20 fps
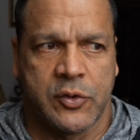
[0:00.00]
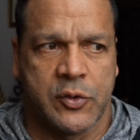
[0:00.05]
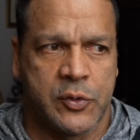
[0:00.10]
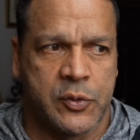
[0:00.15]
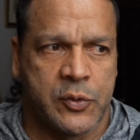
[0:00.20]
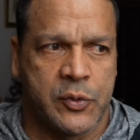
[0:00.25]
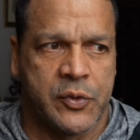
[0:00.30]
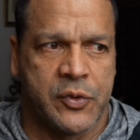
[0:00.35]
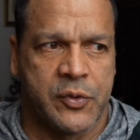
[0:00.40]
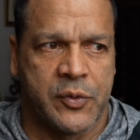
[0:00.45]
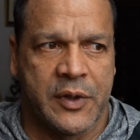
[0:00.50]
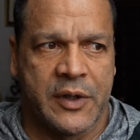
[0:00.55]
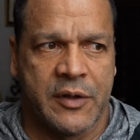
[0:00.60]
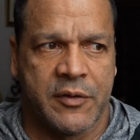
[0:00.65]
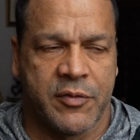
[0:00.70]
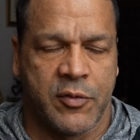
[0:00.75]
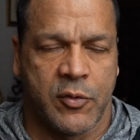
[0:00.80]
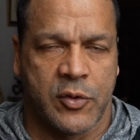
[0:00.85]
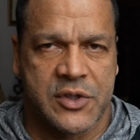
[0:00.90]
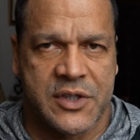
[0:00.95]
do 3 to
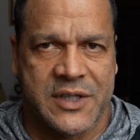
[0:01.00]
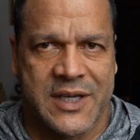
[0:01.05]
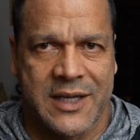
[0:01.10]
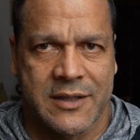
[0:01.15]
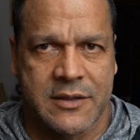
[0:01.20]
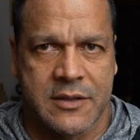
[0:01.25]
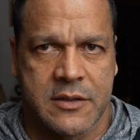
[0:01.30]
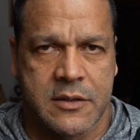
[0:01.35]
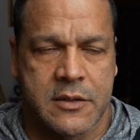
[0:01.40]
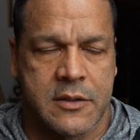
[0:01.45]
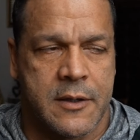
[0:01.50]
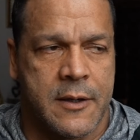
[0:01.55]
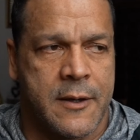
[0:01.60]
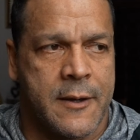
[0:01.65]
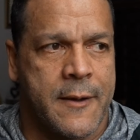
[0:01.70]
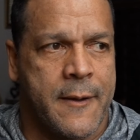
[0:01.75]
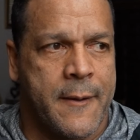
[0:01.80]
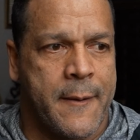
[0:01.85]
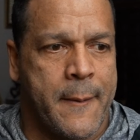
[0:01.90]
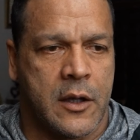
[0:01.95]
4 sets.
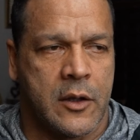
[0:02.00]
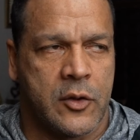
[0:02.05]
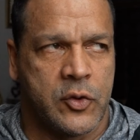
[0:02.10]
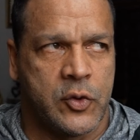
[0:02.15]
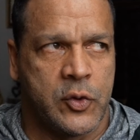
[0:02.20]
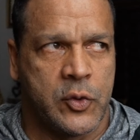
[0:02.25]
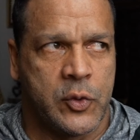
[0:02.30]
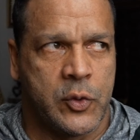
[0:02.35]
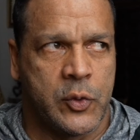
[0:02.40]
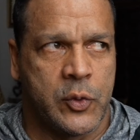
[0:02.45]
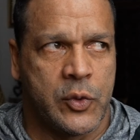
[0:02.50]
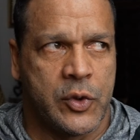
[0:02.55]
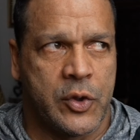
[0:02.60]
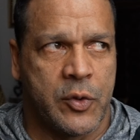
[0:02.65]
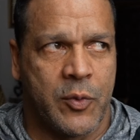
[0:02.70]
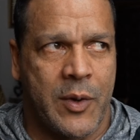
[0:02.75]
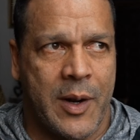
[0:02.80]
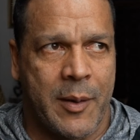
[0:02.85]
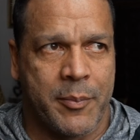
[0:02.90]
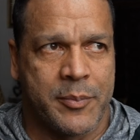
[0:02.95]
I'll do the
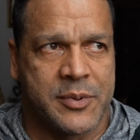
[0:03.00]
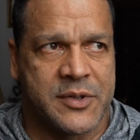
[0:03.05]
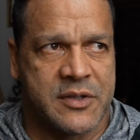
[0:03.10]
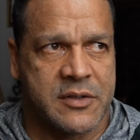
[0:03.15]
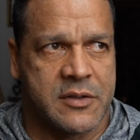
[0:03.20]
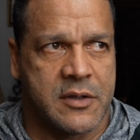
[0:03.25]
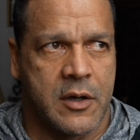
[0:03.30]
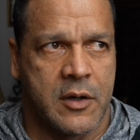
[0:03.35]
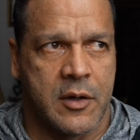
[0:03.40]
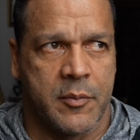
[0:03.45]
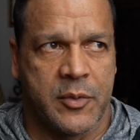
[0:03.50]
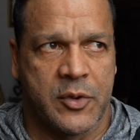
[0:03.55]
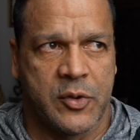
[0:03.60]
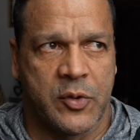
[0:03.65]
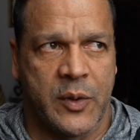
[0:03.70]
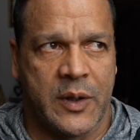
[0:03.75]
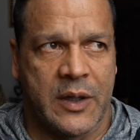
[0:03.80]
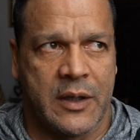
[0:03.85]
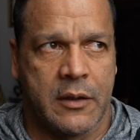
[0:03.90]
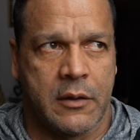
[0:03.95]
reps are
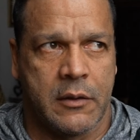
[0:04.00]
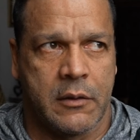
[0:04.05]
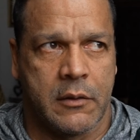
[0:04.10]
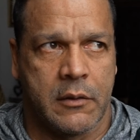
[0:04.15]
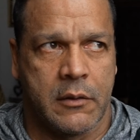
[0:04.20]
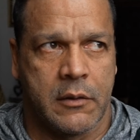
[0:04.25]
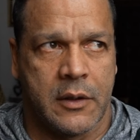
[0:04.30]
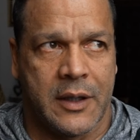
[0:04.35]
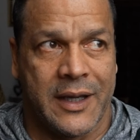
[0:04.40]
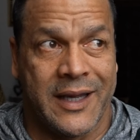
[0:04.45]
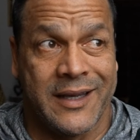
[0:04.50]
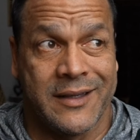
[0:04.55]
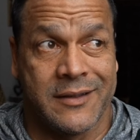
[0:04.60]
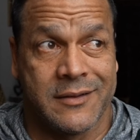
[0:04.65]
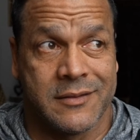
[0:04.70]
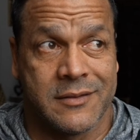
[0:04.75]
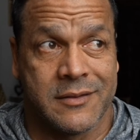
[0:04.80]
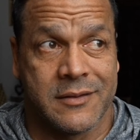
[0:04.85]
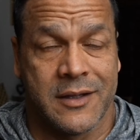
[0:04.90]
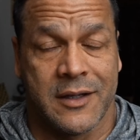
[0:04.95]
between
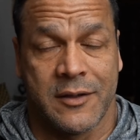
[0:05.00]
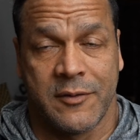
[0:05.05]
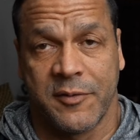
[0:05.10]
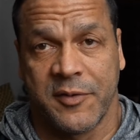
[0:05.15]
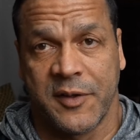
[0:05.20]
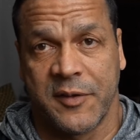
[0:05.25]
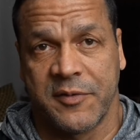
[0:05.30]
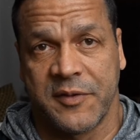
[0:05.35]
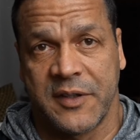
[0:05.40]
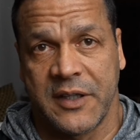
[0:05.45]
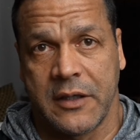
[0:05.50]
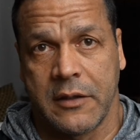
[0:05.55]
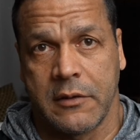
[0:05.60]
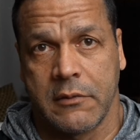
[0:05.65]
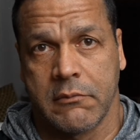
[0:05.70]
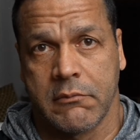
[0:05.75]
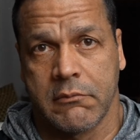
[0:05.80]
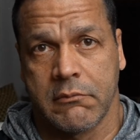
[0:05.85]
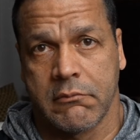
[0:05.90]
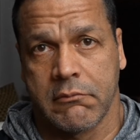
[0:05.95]
8 and
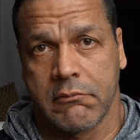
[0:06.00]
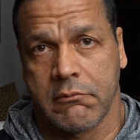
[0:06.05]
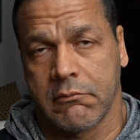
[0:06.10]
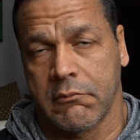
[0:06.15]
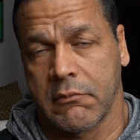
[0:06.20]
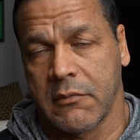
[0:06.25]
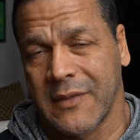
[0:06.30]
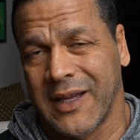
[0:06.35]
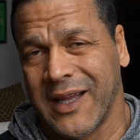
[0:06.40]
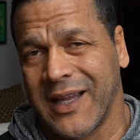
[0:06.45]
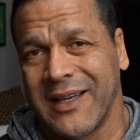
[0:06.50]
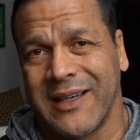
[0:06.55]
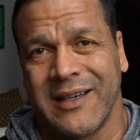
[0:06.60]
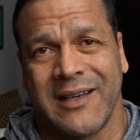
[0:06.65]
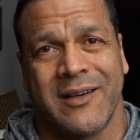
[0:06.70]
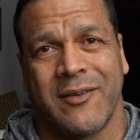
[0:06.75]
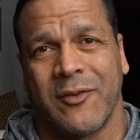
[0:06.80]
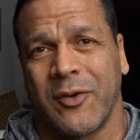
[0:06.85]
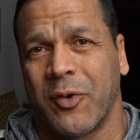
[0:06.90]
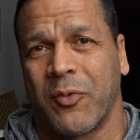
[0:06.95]
15.
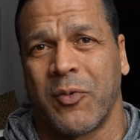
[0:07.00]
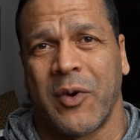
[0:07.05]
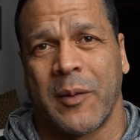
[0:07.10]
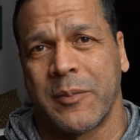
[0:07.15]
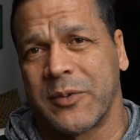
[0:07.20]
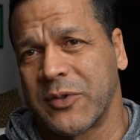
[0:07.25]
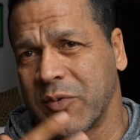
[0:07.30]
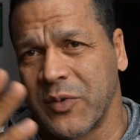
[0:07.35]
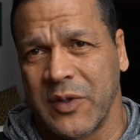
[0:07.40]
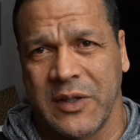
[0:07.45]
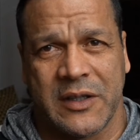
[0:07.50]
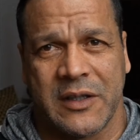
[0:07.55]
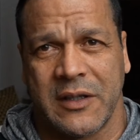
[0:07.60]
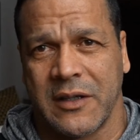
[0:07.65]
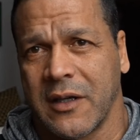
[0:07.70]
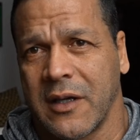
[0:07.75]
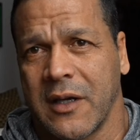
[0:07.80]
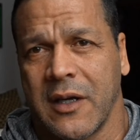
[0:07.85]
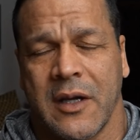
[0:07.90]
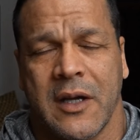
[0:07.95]
And the reps
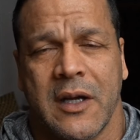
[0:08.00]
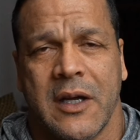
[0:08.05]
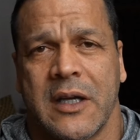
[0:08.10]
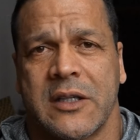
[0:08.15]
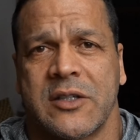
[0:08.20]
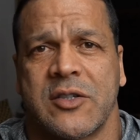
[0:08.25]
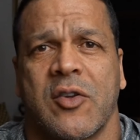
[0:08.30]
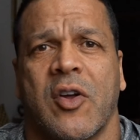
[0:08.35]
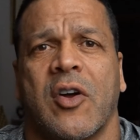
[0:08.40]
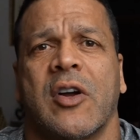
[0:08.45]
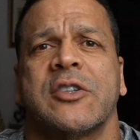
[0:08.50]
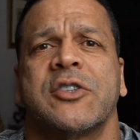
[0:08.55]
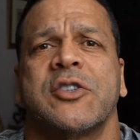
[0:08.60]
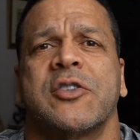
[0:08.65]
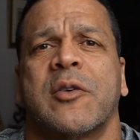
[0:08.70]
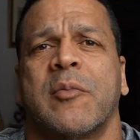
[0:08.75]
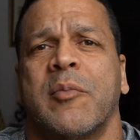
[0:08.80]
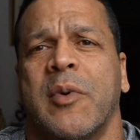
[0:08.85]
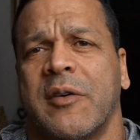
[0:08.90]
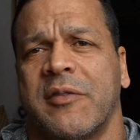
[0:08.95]
really, as long as
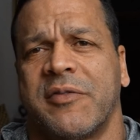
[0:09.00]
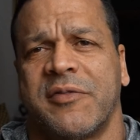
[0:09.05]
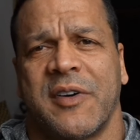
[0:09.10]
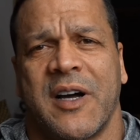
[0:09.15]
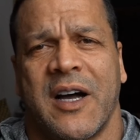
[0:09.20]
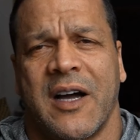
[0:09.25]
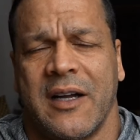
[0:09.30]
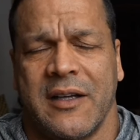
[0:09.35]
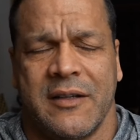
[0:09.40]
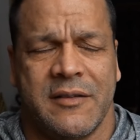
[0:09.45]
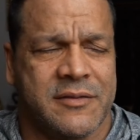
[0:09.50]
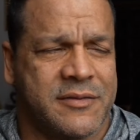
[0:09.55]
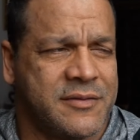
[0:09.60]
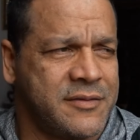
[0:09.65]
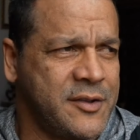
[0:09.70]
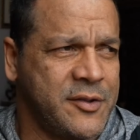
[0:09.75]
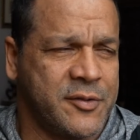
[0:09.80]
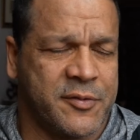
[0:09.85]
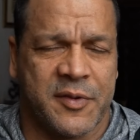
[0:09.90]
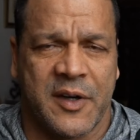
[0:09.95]
you're above
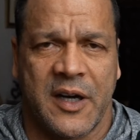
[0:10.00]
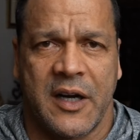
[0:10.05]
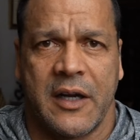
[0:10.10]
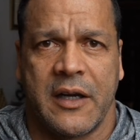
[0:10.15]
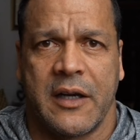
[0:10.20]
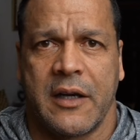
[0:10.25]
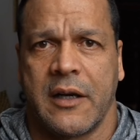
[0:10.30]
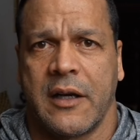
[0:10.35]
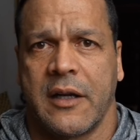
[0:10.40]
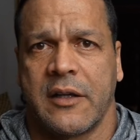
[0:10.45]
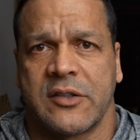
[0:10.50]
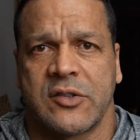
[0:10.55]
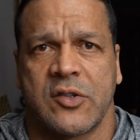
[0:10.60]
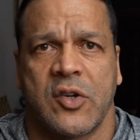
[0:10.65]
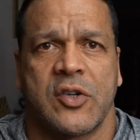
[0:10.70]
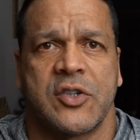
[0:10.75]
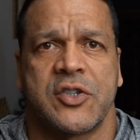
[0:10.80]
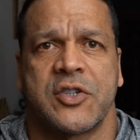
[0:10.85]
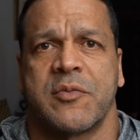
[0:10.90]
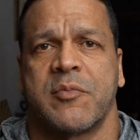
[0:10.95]
5, you're fine. As
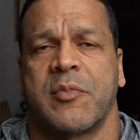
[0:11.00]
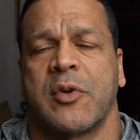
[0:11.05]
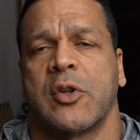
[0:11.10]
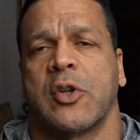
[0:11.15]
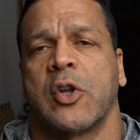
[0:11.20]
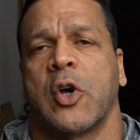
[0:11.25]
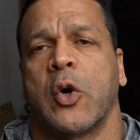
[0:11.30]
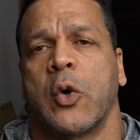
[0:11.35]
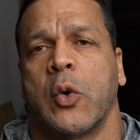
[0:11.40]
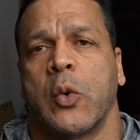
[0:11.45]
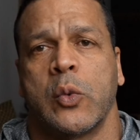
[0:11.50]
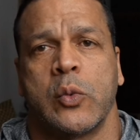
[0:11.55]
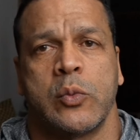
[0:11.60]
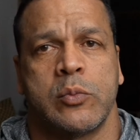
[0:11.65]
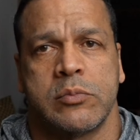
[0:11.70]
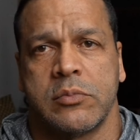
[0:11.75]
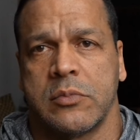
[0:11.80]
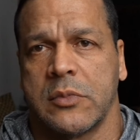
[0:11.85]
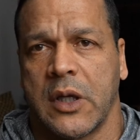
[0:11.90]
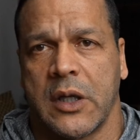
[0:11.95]
long as you're below
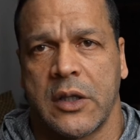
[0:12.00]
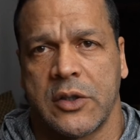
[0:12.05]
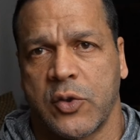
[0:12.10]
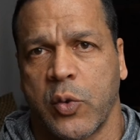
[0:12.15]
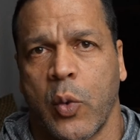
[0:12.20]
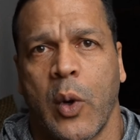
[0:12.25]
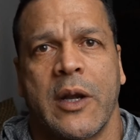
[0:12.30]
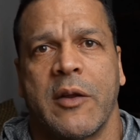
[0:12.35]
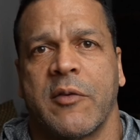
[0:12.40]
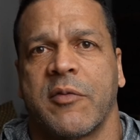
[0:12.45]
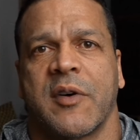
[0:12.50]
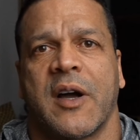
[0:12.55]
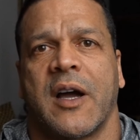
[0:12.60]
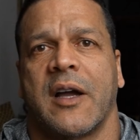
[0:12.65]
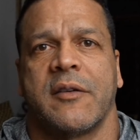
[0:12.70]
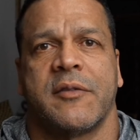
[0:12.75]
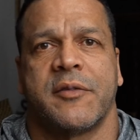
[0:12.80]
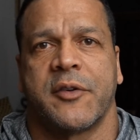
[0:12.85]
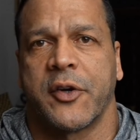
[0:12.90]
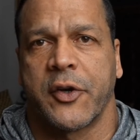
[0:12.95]

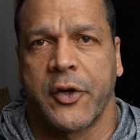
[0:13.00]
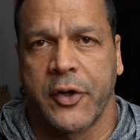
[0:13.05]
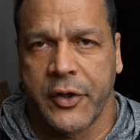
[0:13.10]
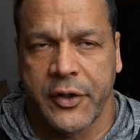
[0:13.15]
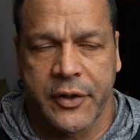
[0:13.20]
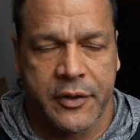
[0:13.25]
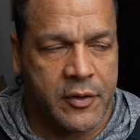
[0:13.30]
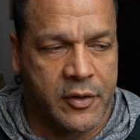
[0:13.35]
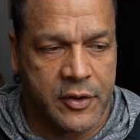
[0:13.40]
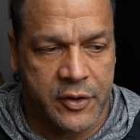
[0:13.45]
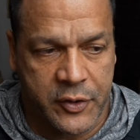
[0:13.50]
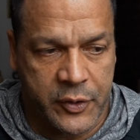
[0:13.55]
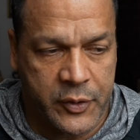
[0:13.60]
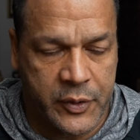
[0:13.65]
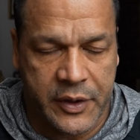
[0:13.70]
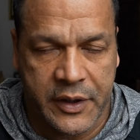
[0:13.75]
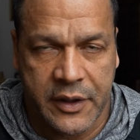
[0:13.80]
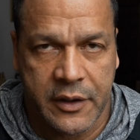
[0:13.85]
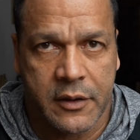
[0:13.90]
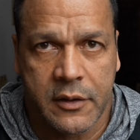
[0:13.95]
25, you're good, or
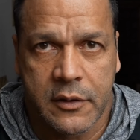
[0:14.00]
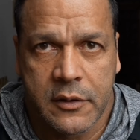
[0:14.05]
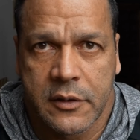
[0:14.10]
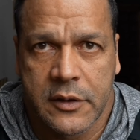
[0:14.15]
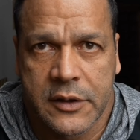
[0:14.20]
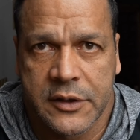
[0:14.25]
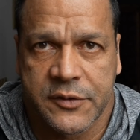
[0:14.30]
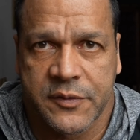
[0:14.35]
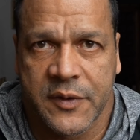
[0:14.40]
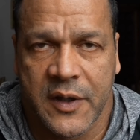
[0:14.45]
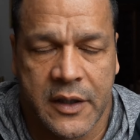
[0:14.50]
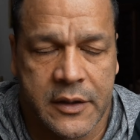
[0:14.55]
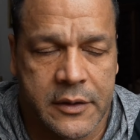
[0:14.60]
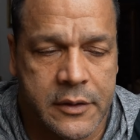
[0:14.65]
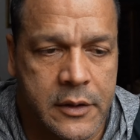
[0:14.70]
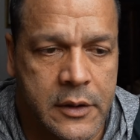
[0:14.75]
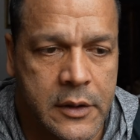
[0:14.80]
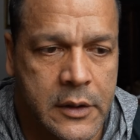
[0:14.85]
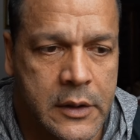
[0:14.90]
30, it's fine.